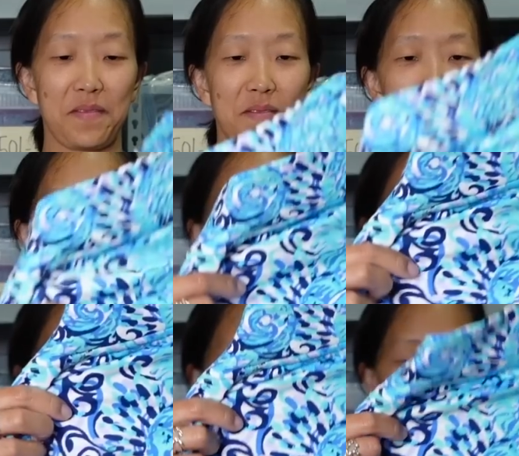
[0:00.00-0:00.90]

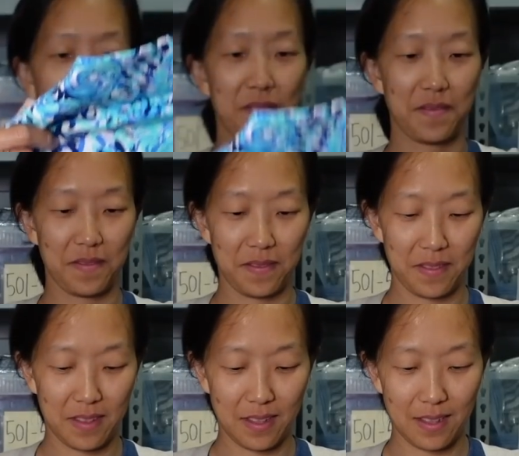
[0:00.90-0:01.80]

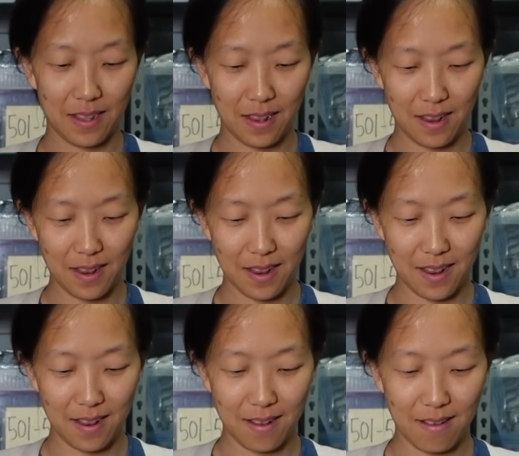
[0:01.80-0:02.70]

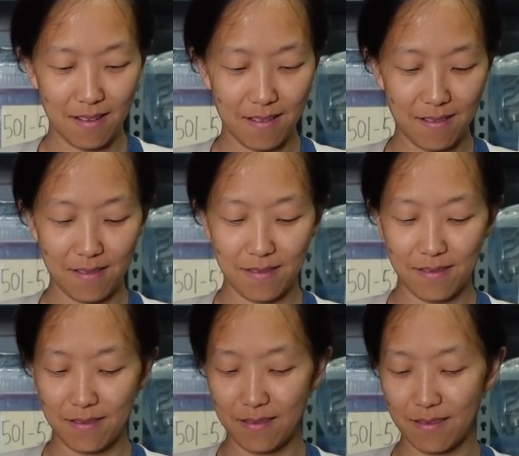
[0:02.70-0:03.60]

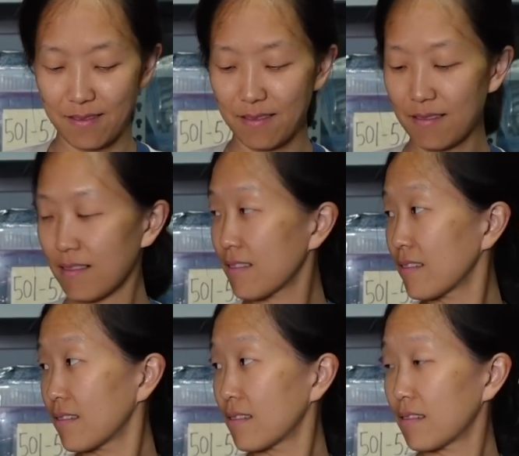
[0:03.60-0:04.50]

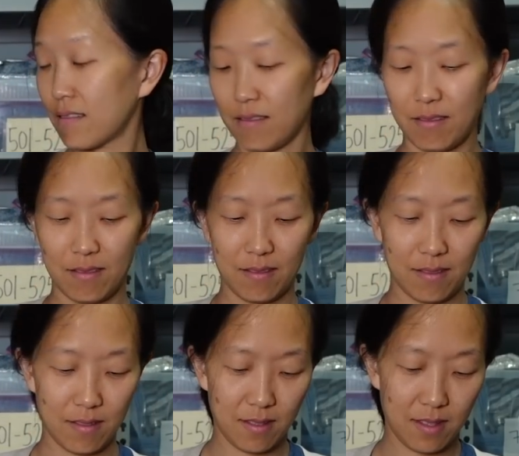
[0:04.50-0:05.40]

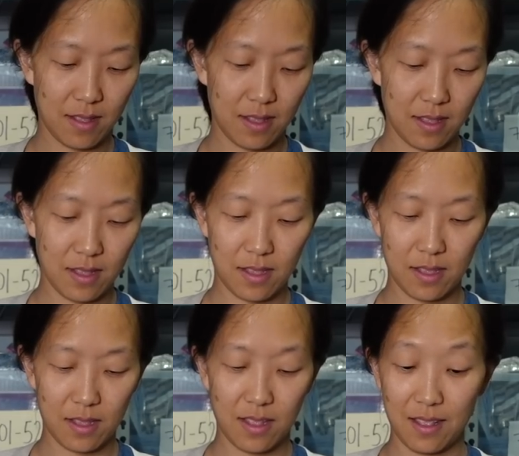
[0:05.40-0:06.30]

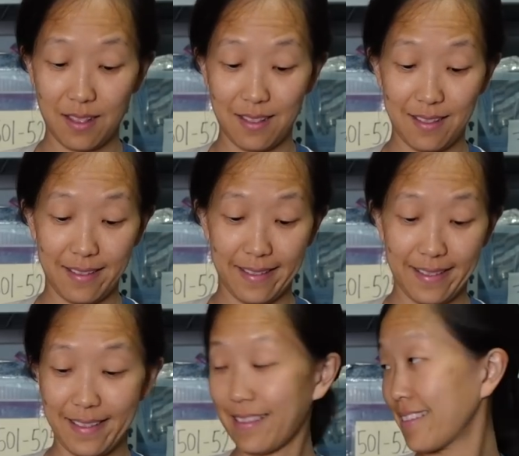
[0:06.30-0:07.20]

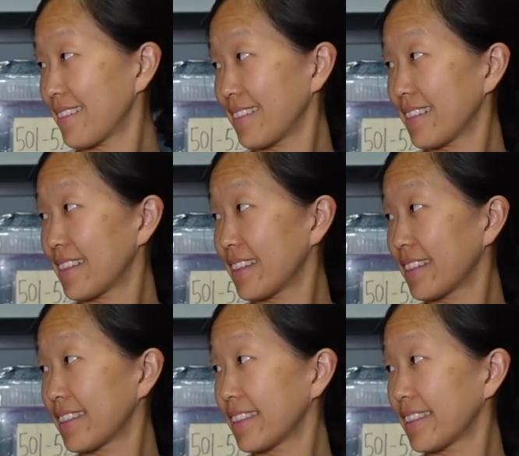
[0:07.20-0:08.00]
(silent)